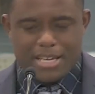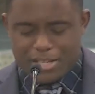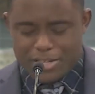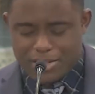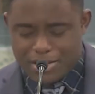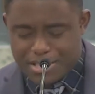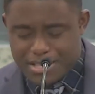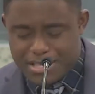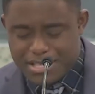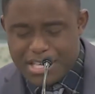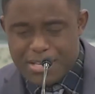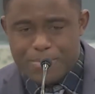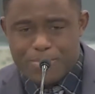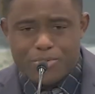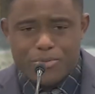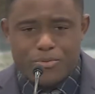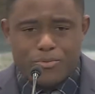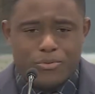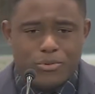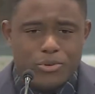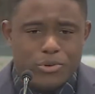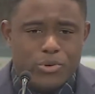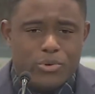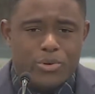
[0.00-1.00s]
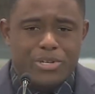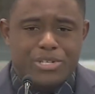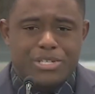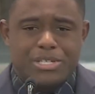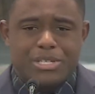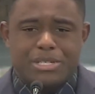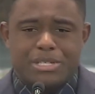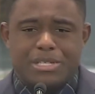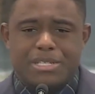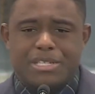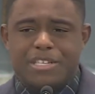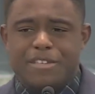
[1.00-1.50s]
seep through and
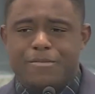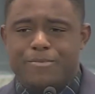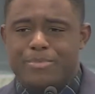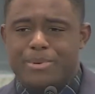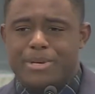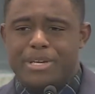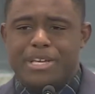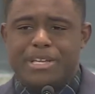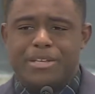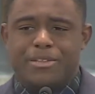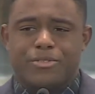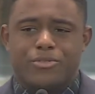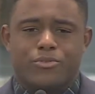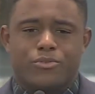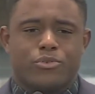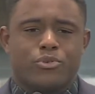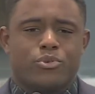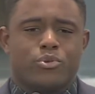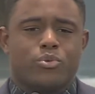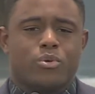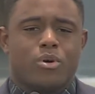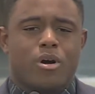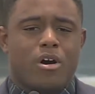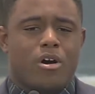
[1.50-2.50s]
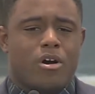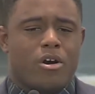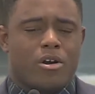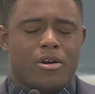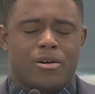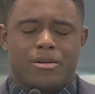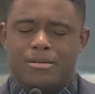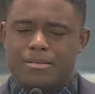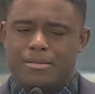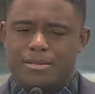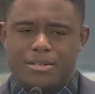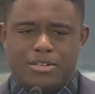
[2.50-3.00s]
just seep in through
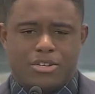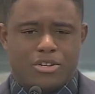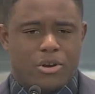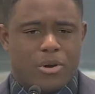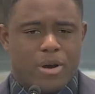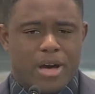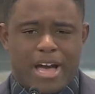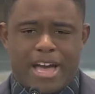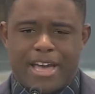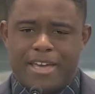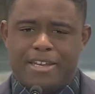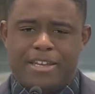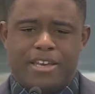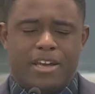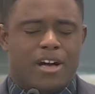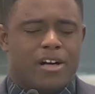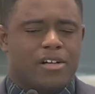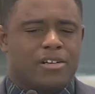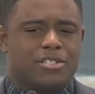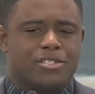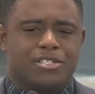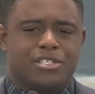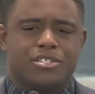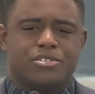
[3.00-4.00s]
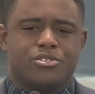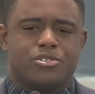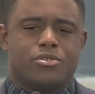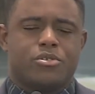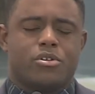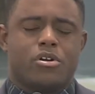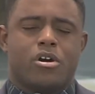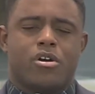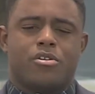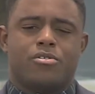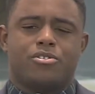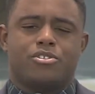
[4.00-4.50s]
our, you know, ideologies or
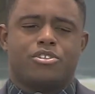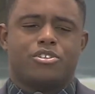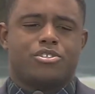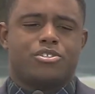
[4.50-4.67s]
our